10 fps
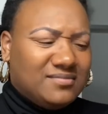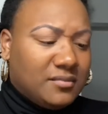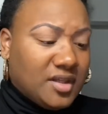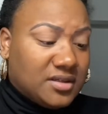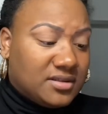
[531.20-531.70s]

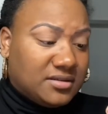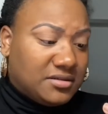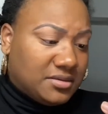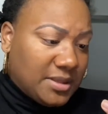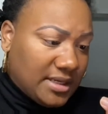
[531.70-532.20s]

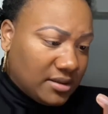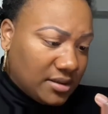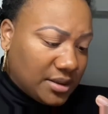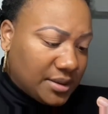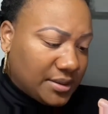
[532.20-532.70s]
excuse me,
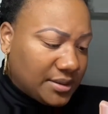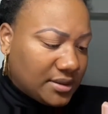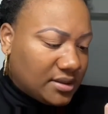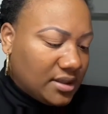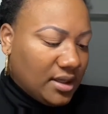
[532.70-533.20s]

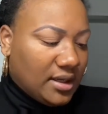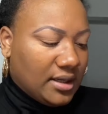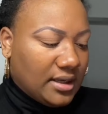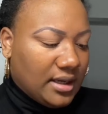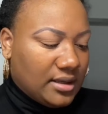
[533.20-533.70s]

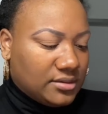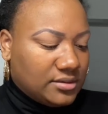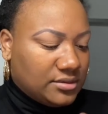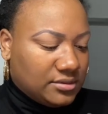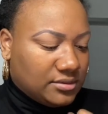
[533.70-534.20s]
I'll
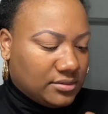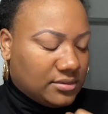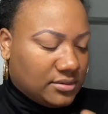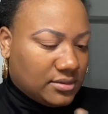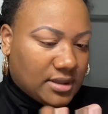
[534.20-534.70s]
do
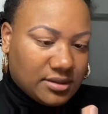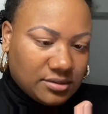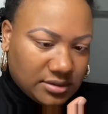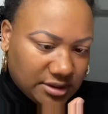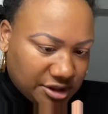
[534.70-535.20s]

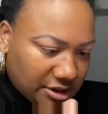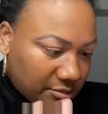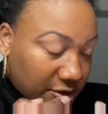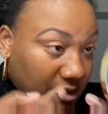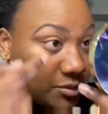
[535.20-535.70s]
the
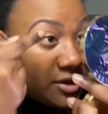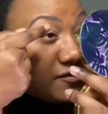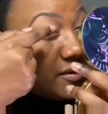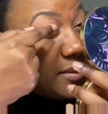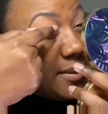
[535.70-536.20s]
shimmering one
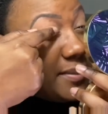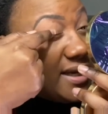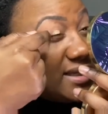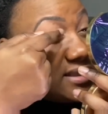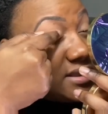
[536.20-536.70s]
for my
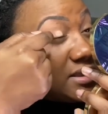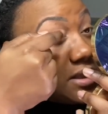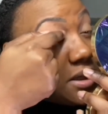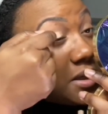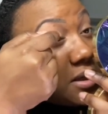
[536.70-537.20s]
base,
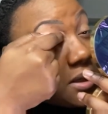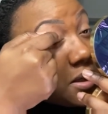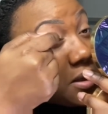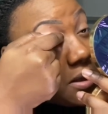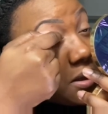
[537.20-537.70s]

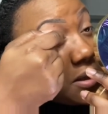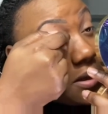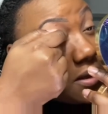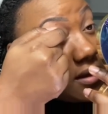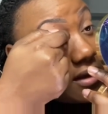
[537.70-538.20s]

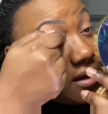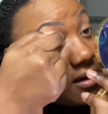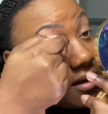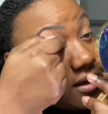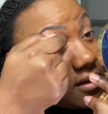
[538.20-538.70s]
like
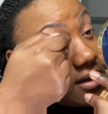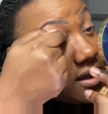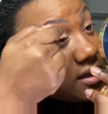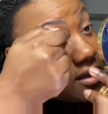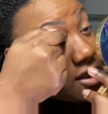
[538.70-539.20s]
right
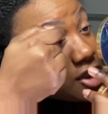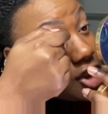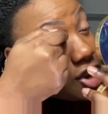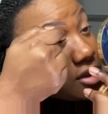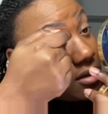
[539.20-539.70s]
there.